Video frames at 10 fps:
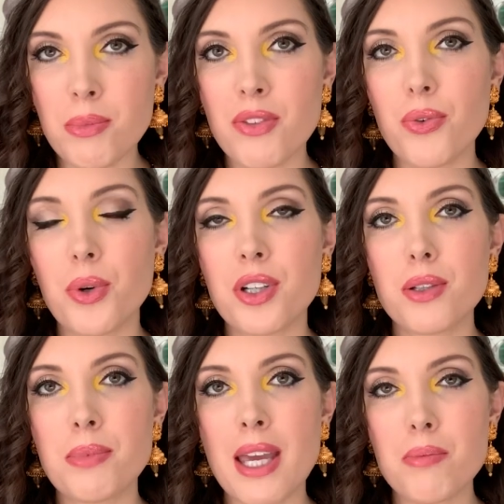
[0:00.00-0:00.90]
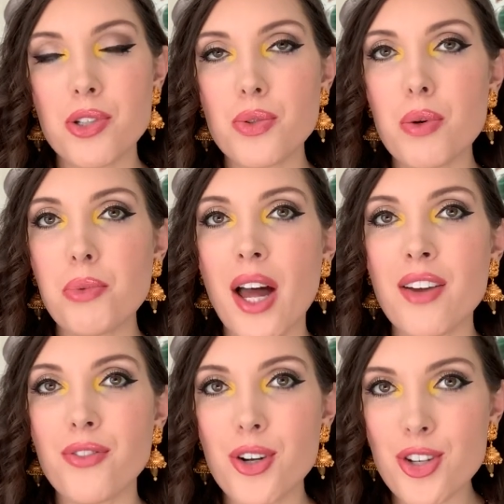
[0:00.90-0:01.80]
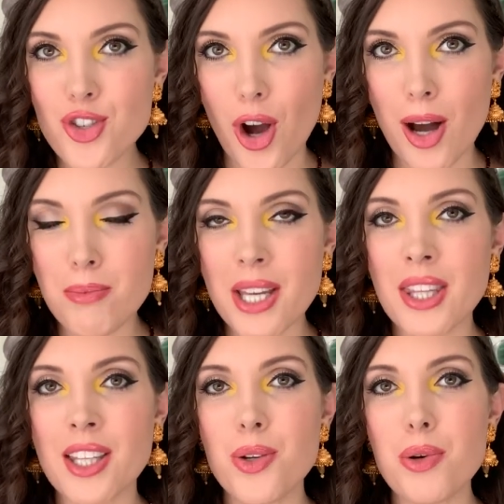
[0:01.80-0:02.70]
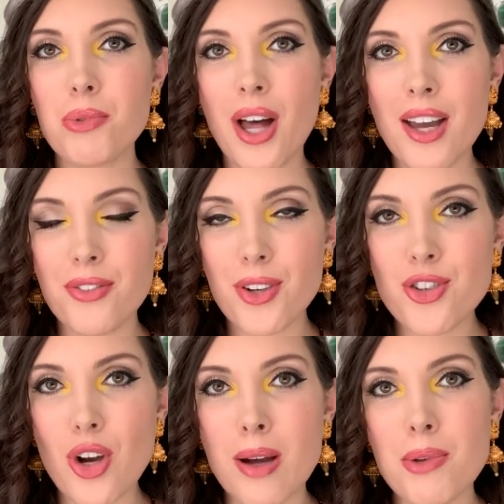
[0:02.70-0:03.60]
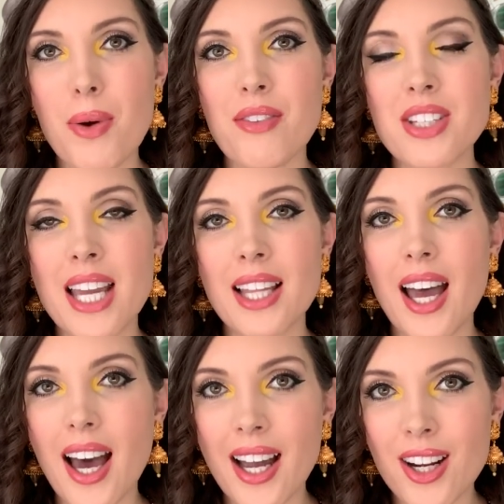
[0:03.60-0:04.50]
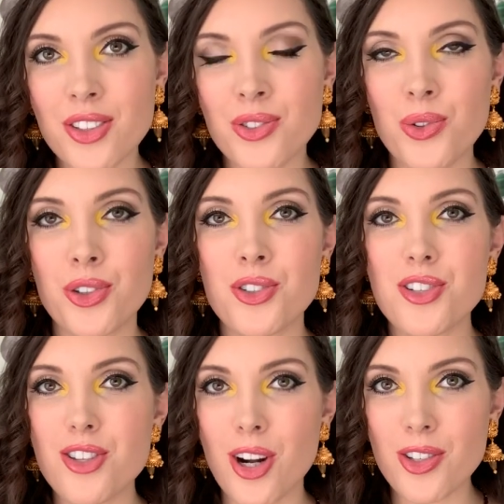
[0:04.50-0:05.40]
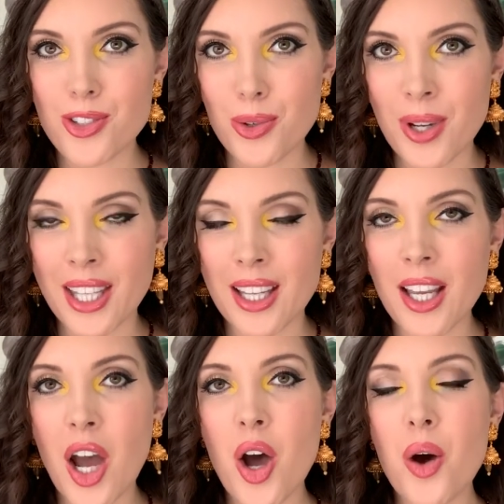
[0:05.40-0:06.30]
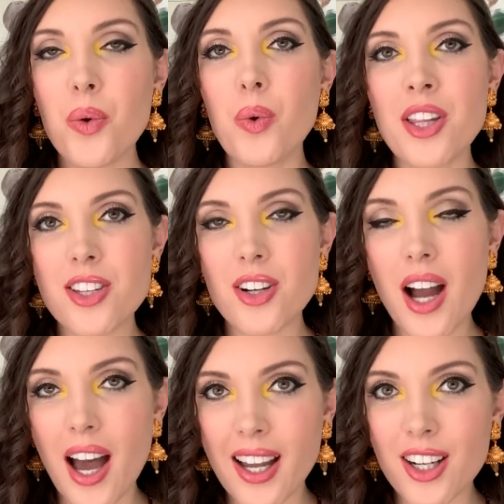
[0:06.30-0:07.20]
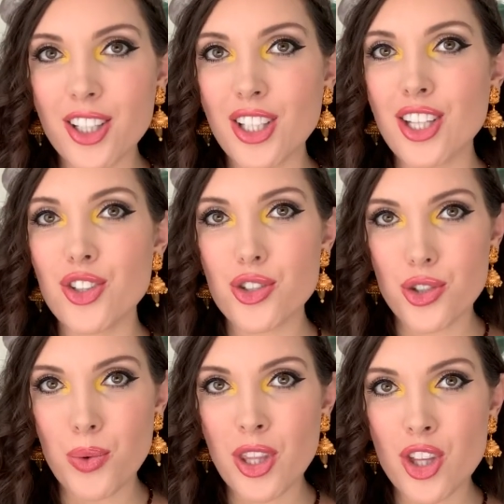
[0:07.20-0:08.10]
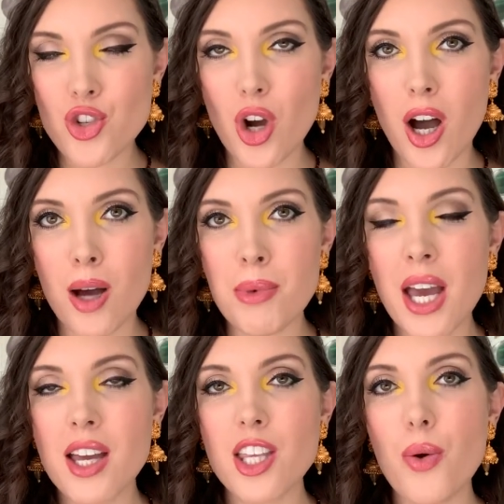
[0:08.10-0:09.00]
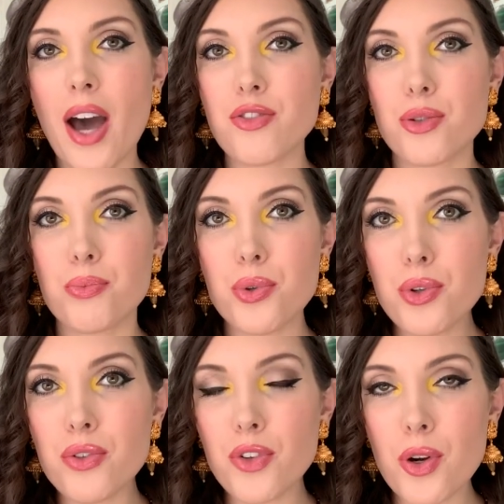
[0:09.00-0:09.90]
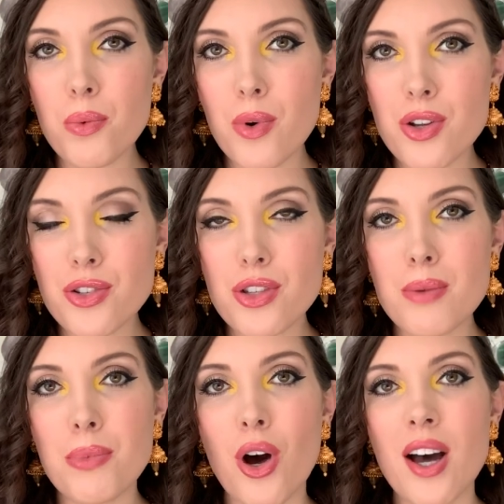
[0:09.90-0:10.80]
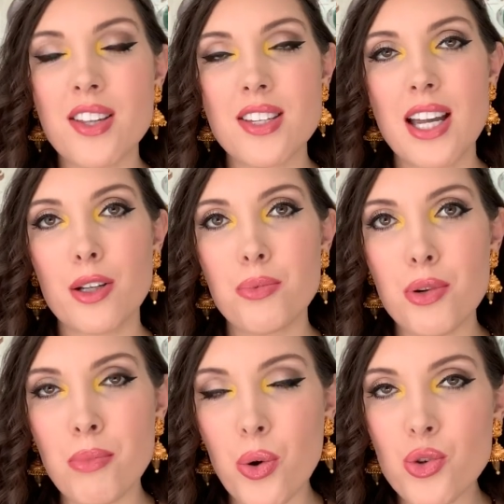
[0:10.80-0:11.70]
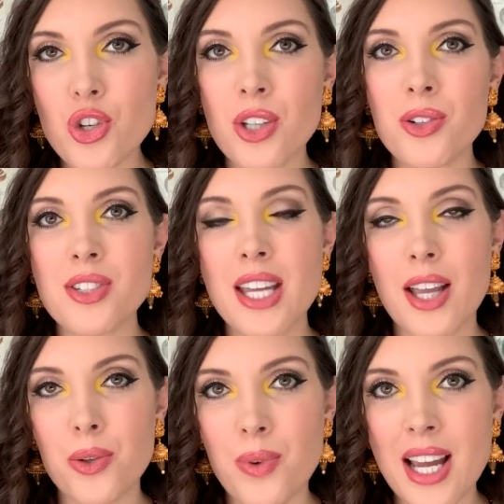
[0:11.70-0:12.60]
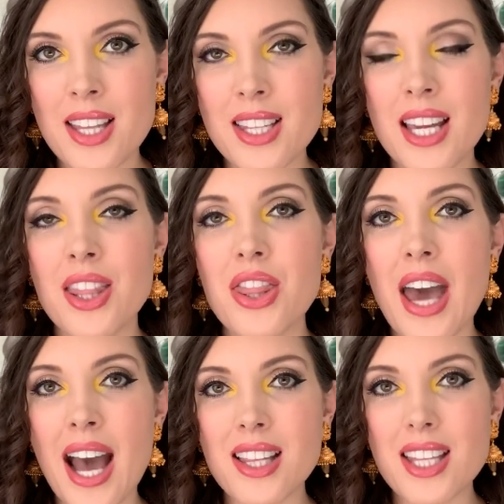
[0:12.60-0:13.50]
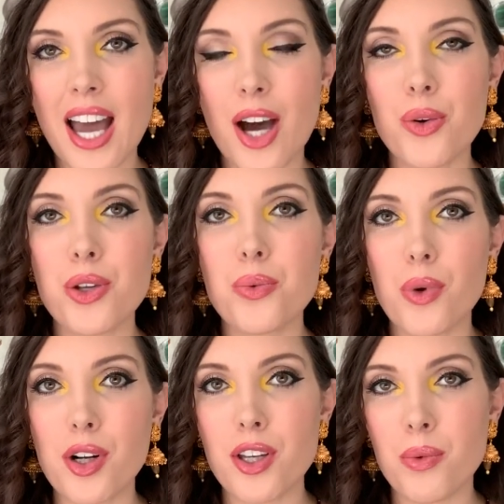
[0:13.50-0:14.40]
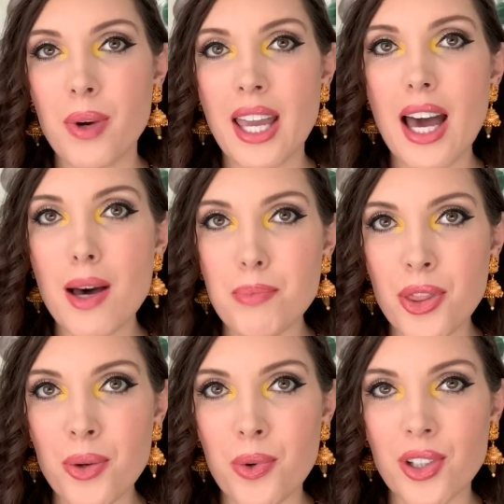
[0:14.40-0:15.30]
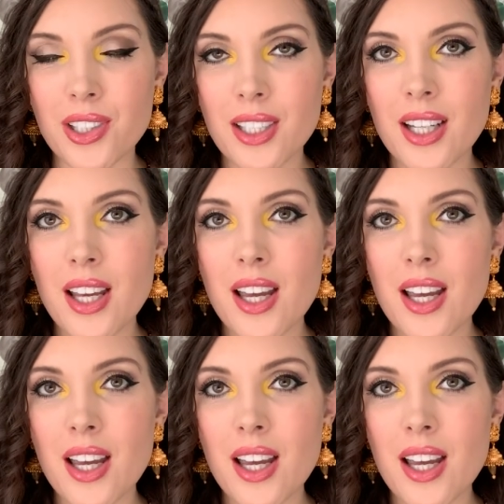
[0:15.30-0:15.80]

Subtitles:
before you'll be able to apply for a job. And then you apply for a job, you have to get hired in order to start doing it. Once you're hired and you're doing the job, you have to prove your worth to the boss to get a promotion or to get a raise, and that's how you work your way up in the world.